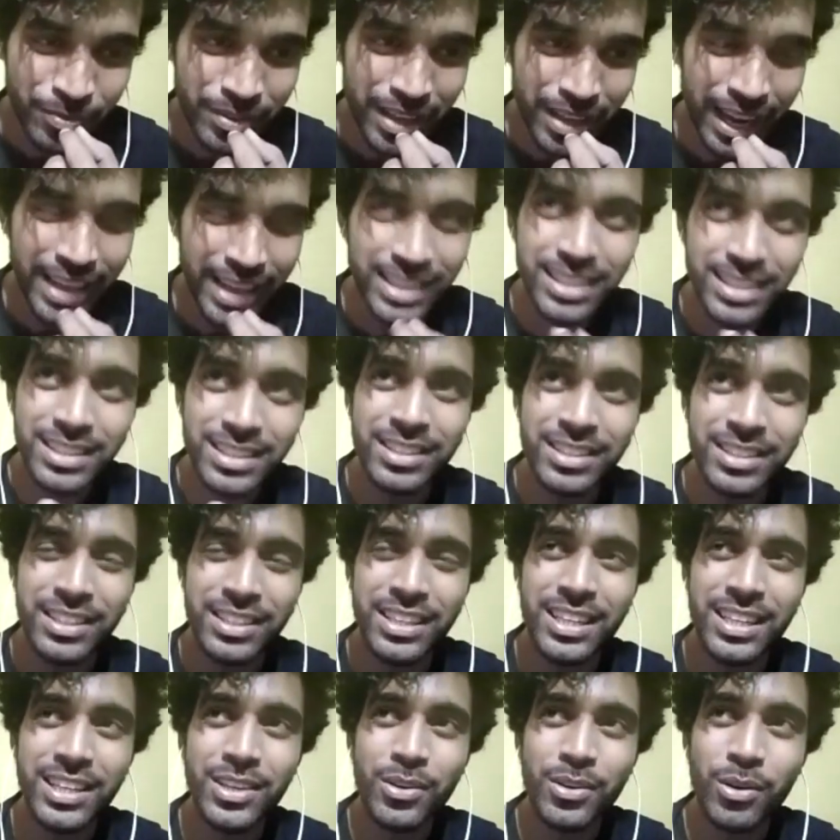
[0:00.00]
I think
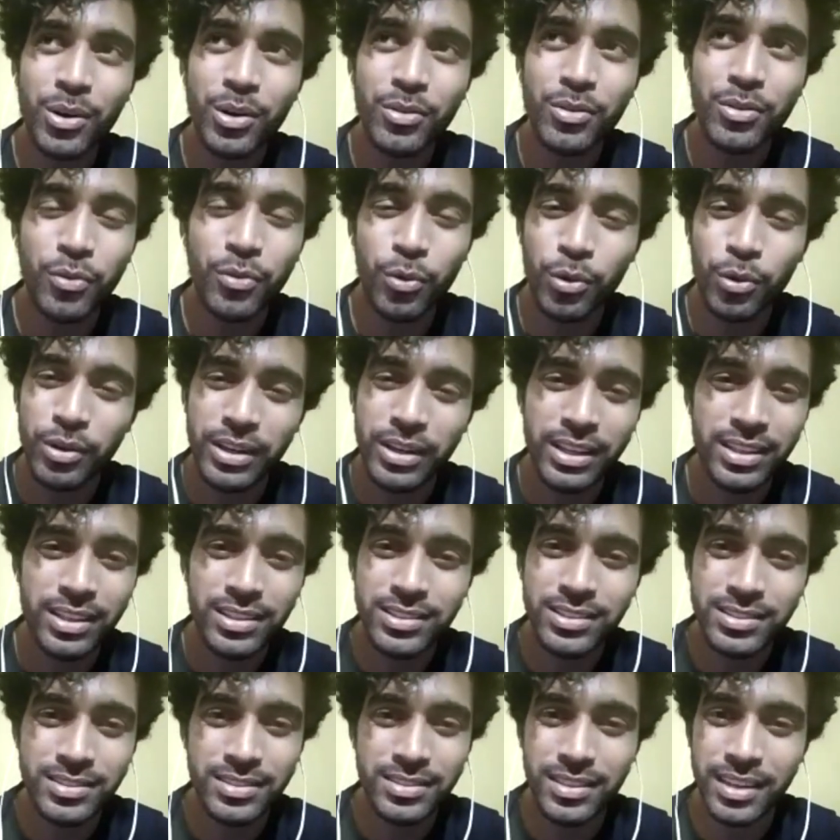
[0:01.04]
three or four
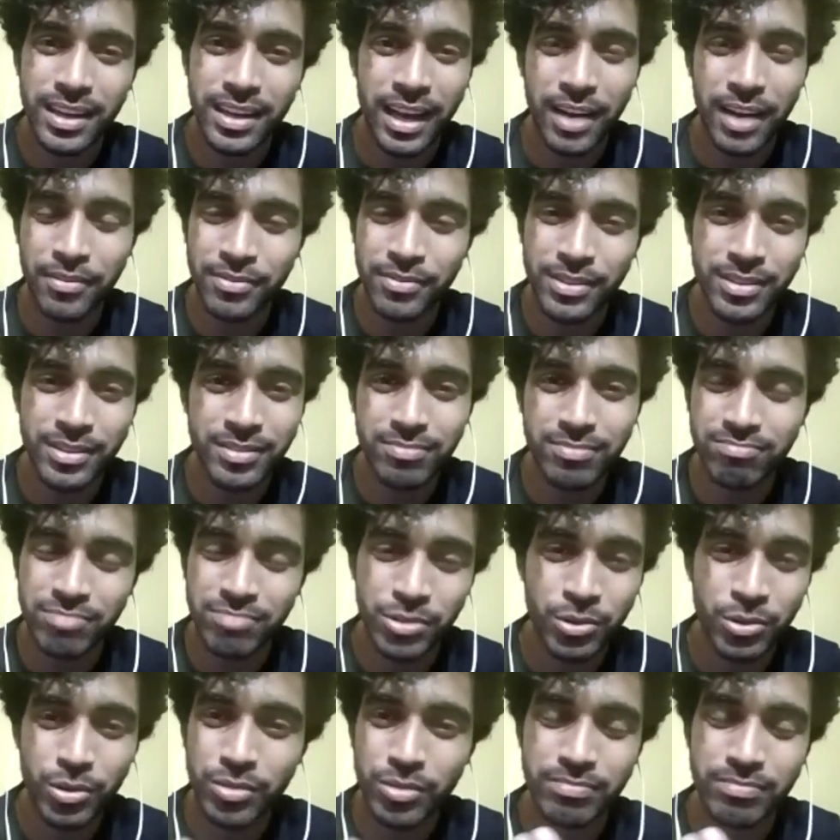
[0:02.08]
days after, you
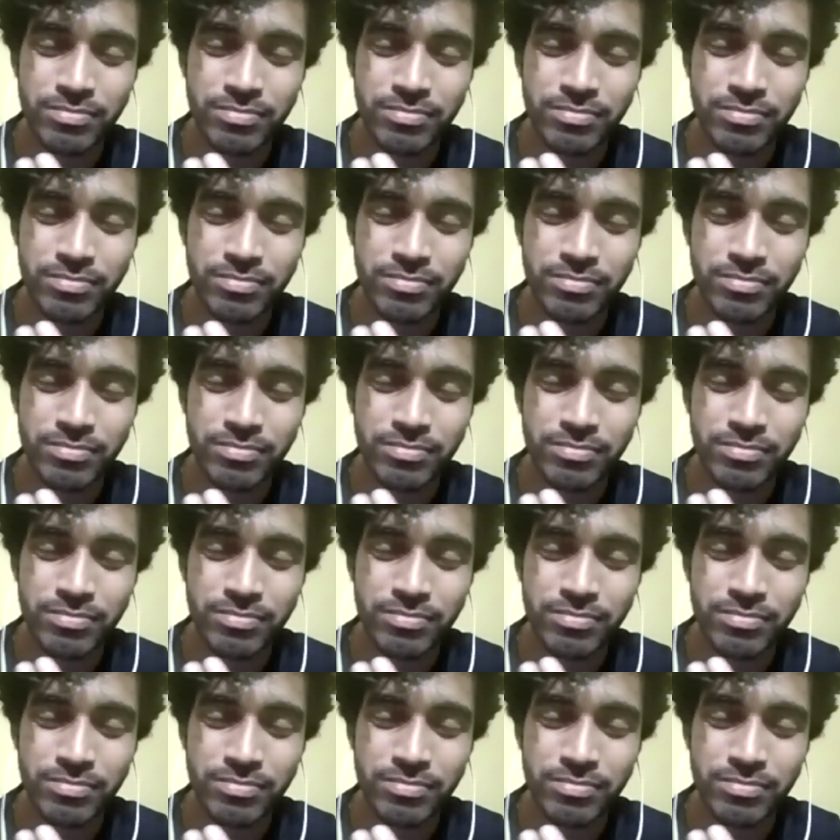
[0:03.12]
know,